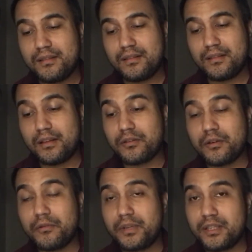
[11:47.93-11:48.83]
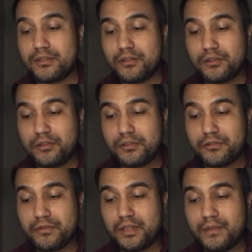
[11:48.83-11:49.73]
on her going into the
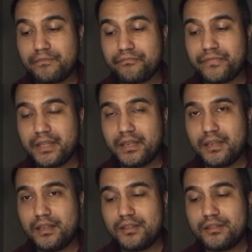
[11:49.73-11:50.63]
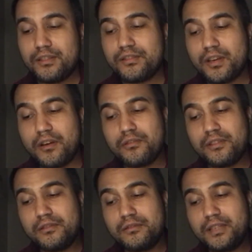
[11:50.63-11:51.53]
nursery, she saw her
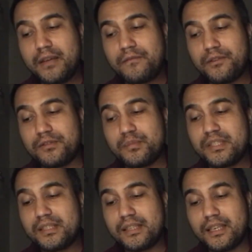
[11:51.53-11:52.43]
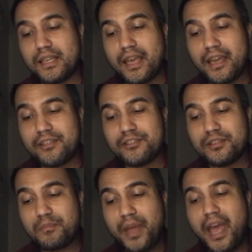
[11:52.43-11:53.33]
little nephews busily engaged
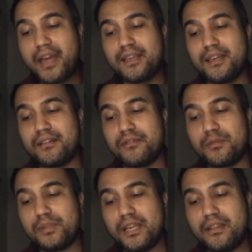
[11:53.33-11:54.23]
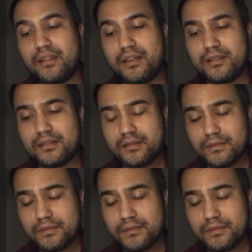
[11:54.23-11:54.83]
in packing of their playthings.